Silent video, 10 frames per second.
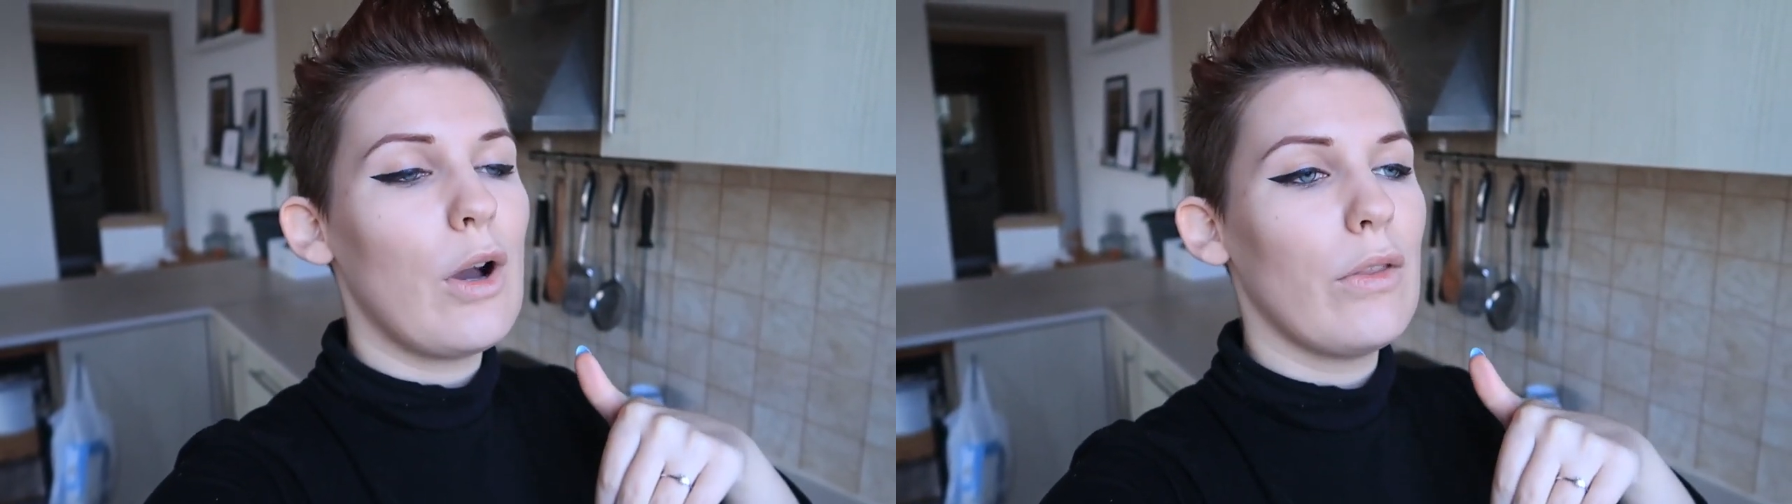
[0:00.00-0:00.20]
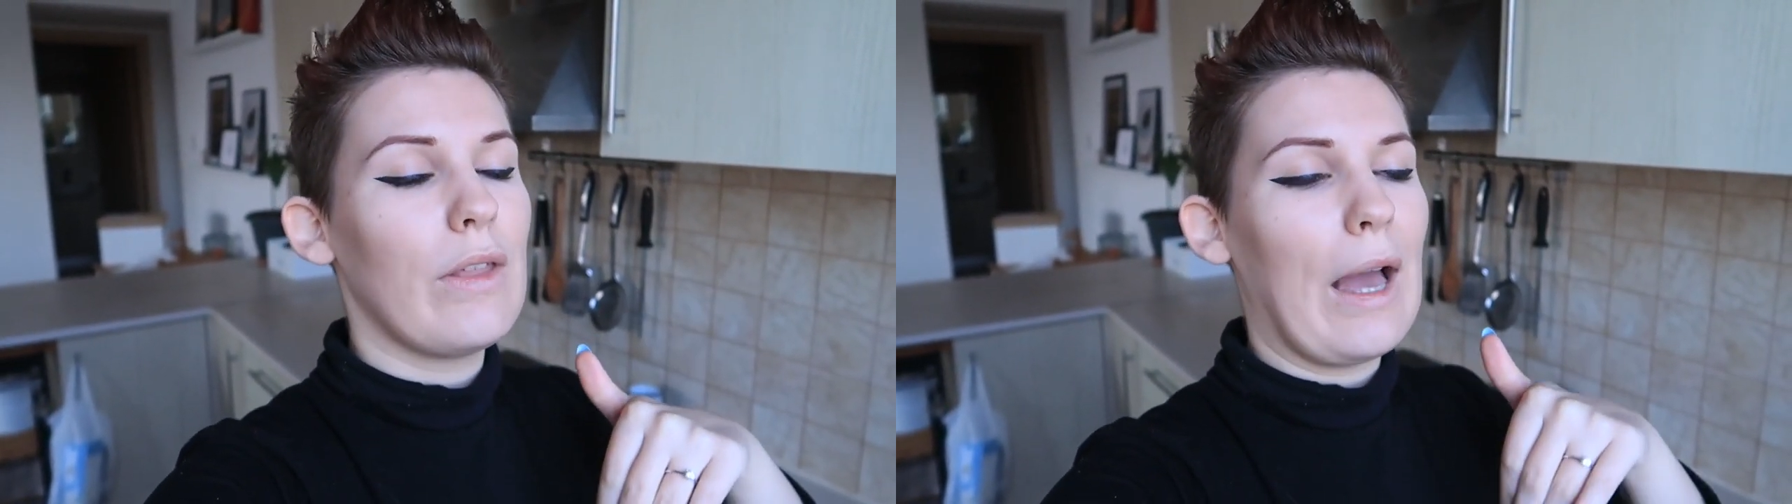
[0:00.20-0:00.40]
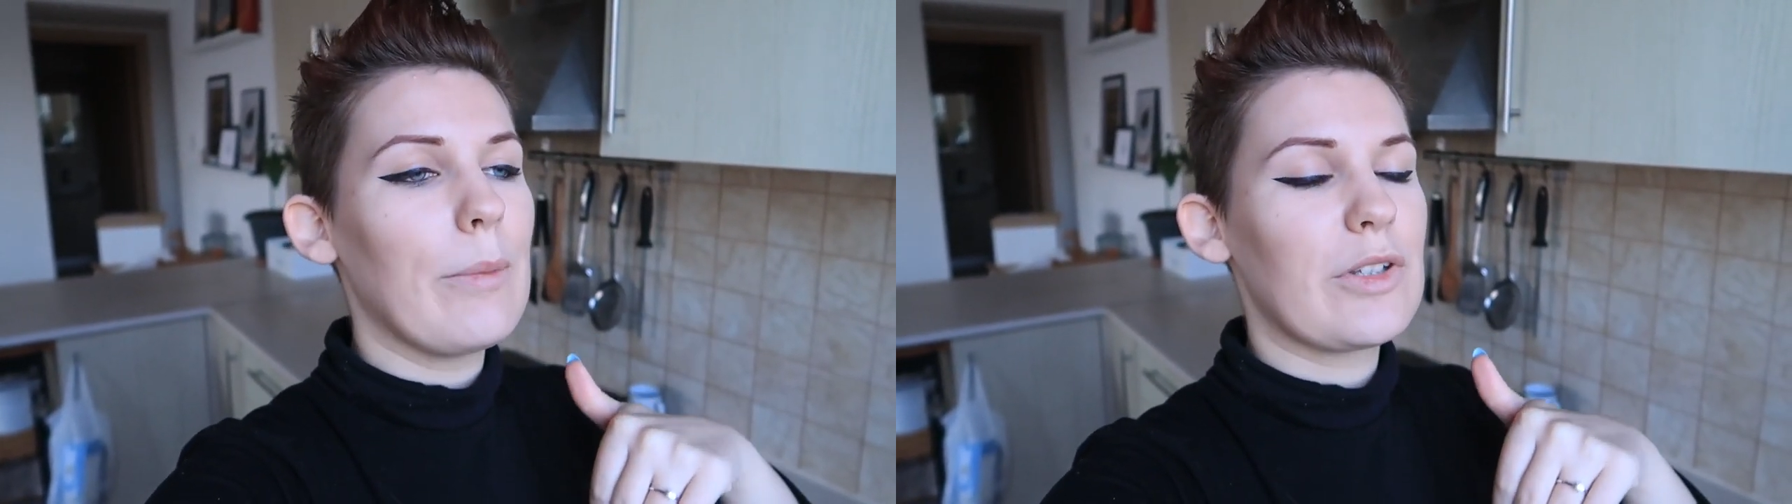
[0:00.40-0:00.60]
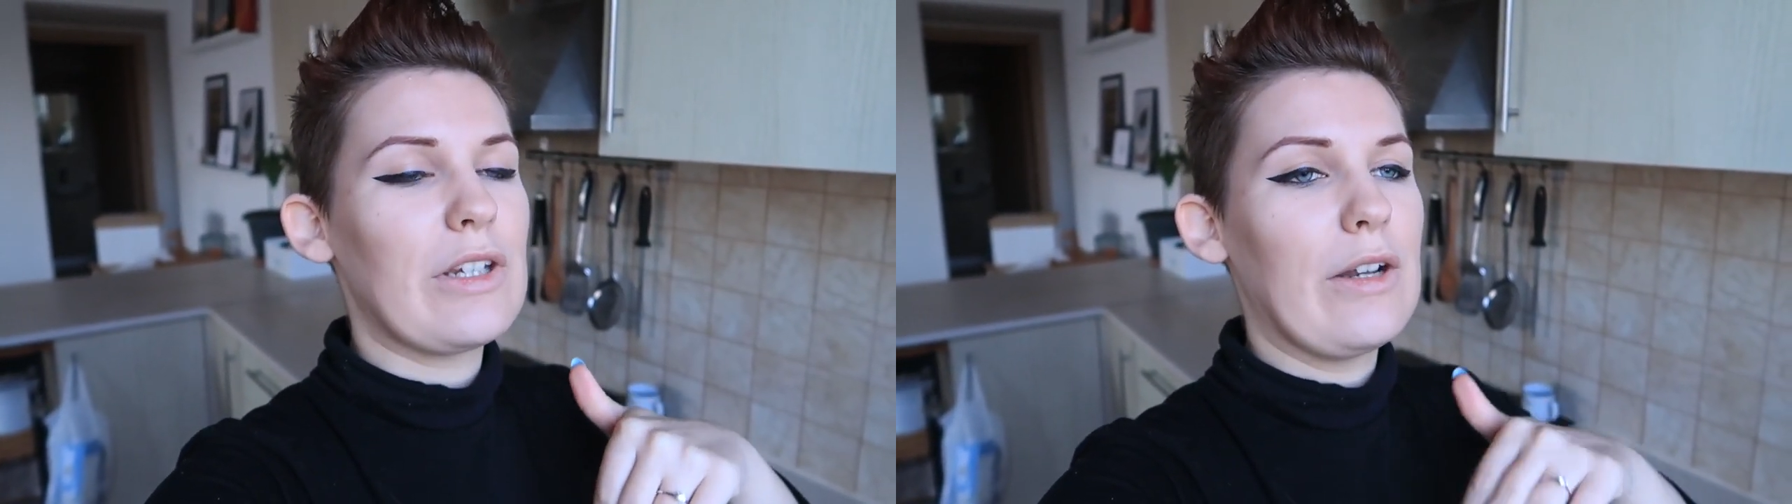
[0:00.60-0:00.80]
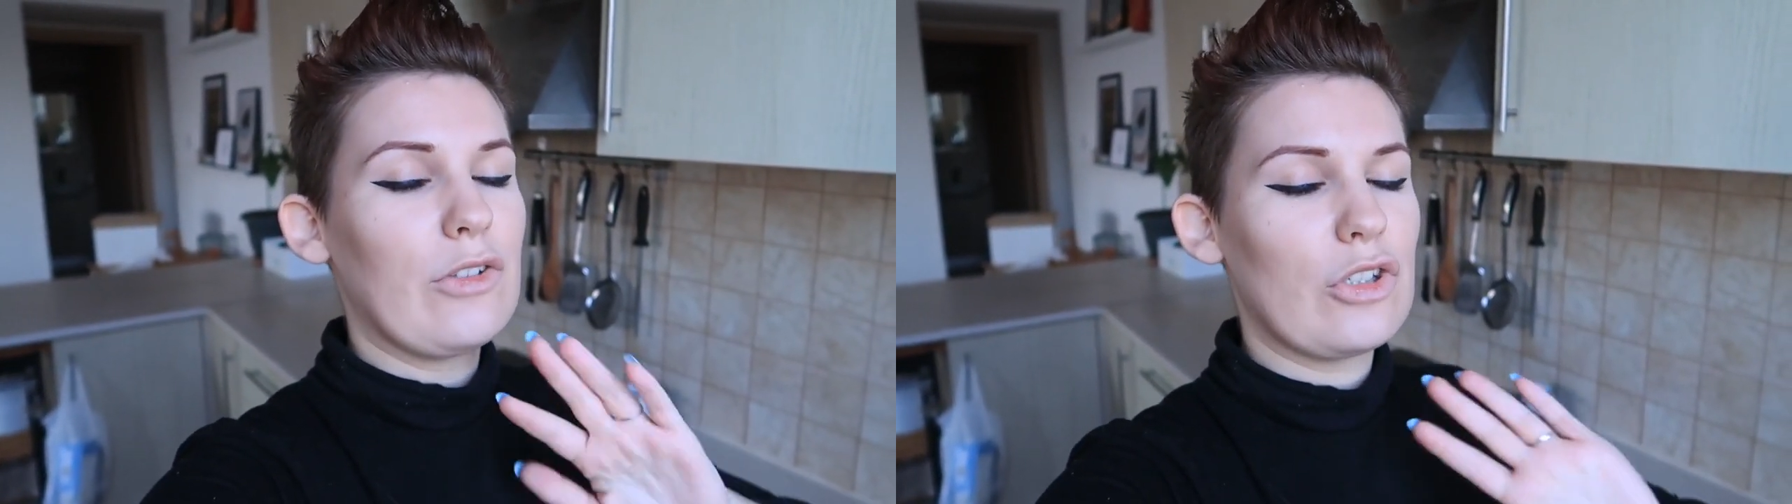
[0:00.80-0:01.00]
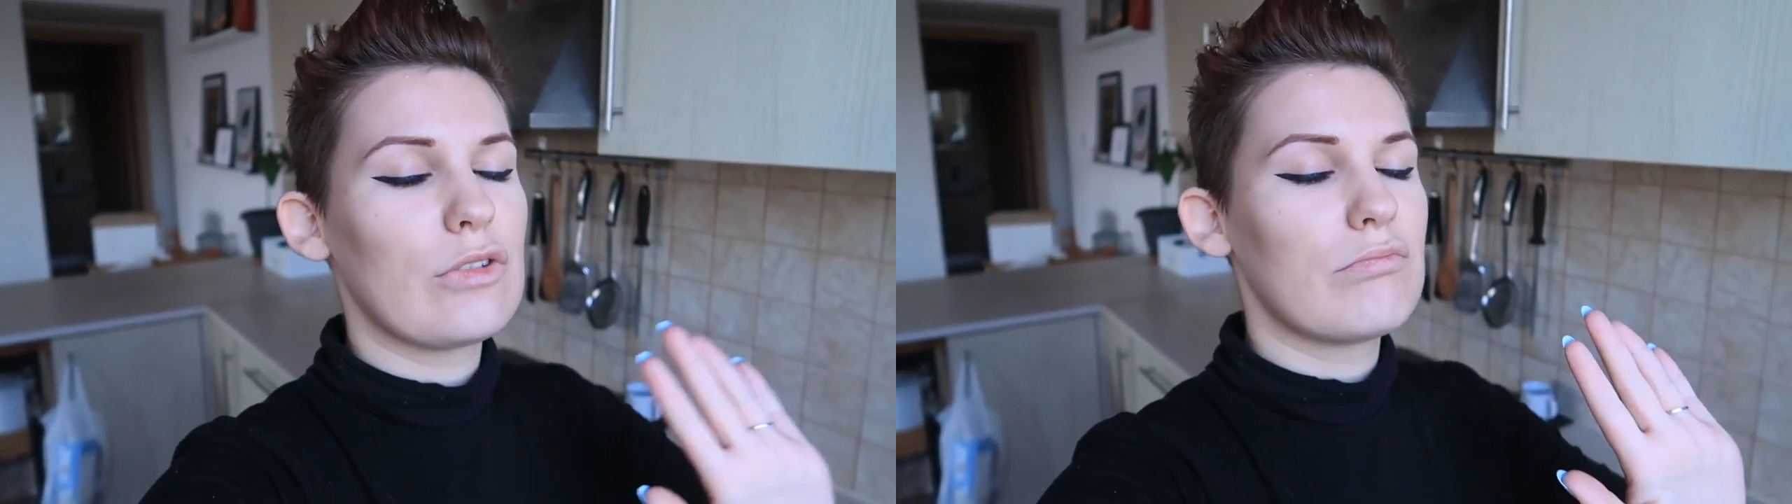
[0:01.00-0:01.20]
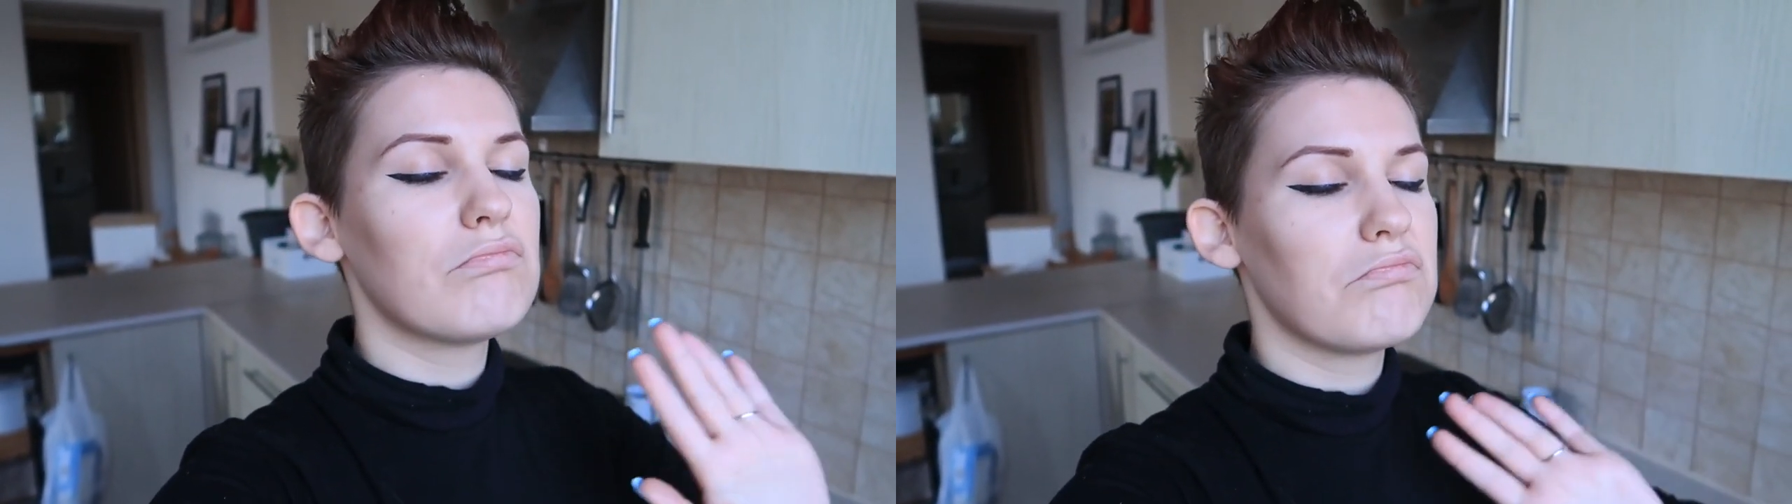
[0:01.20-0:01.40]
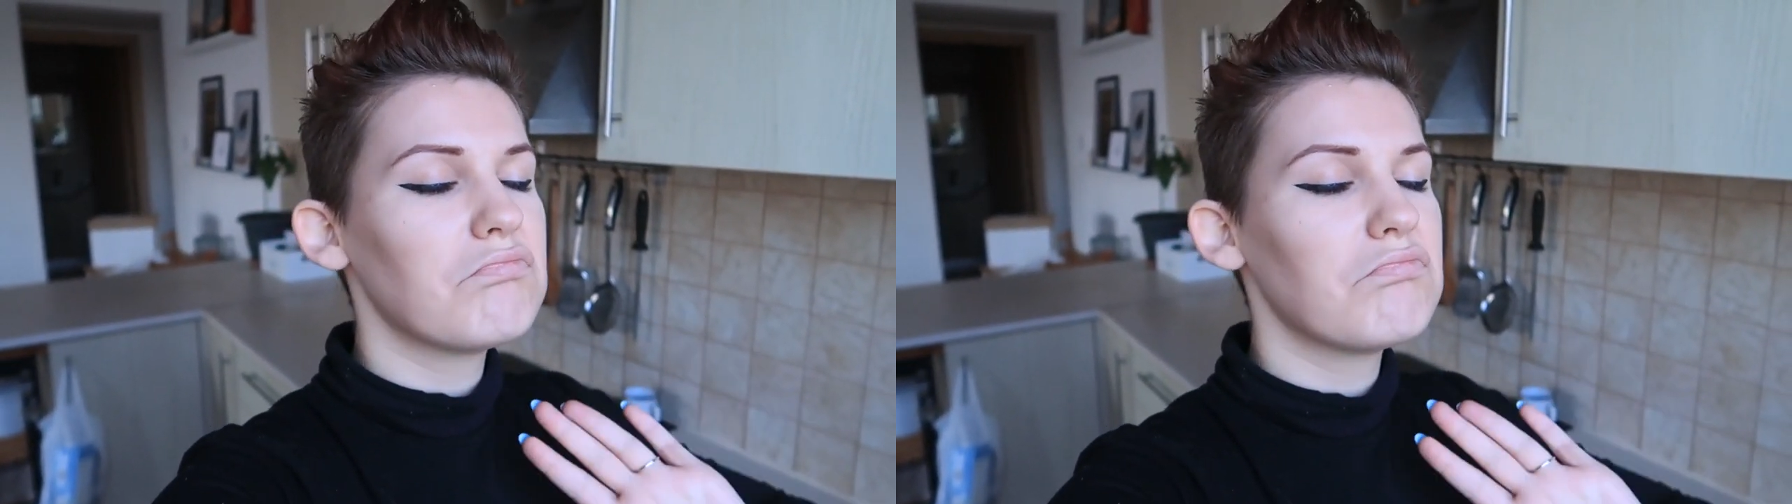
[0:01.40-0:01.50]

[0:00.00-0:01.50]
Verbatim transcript: on the hamster channel, just